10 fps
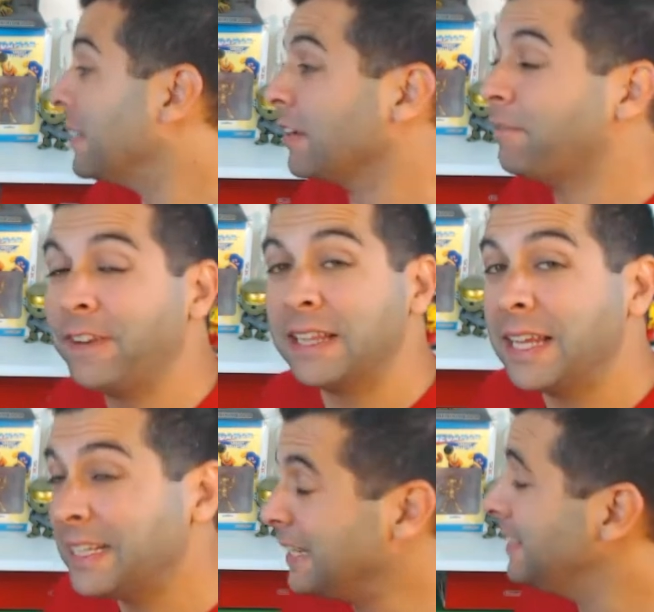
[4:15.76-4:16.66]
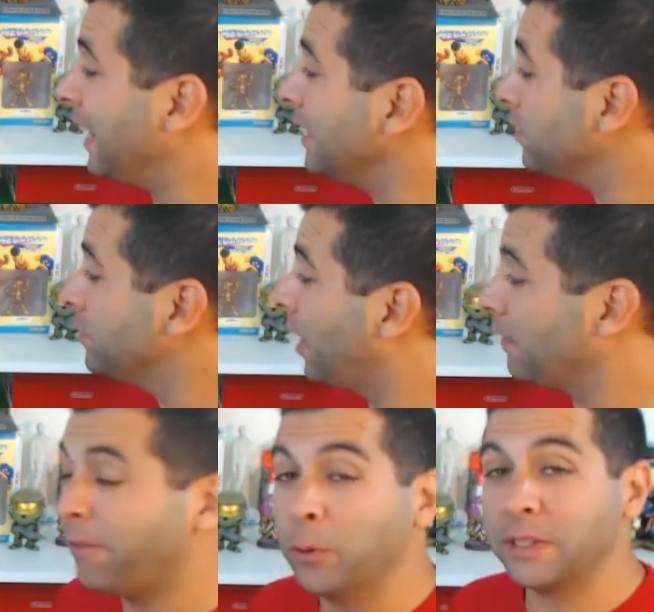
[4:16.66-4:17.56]
Because I feel like Nintendo's
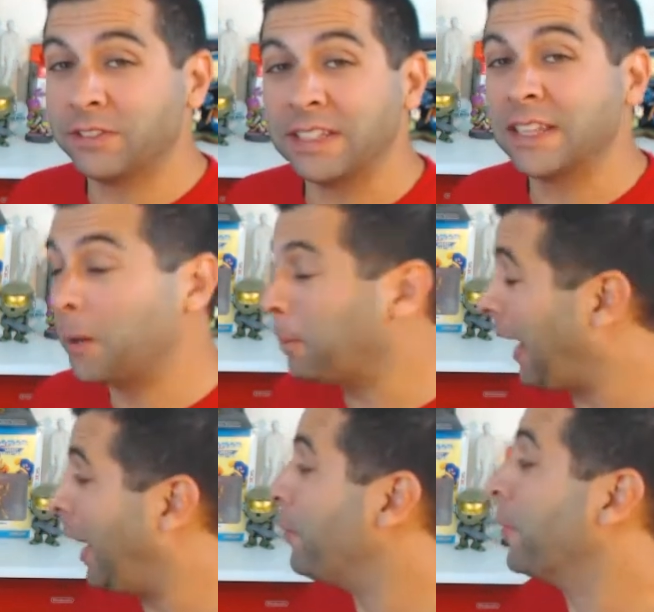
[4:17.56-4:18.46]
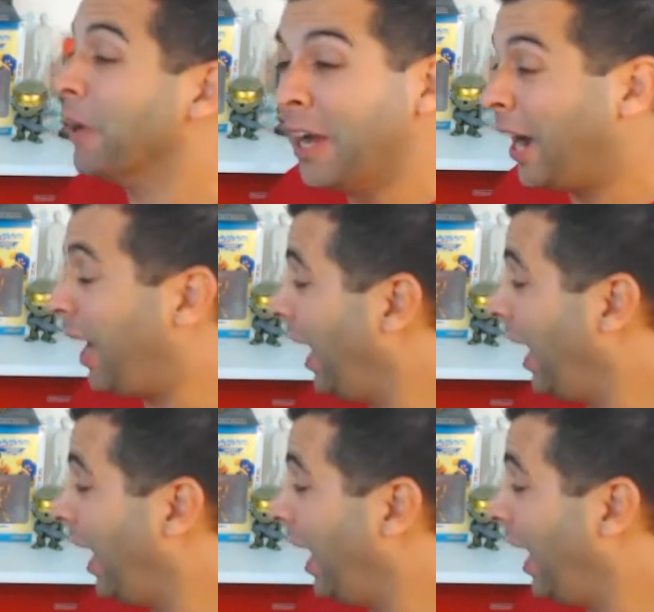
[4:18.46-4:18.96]
not focusing their power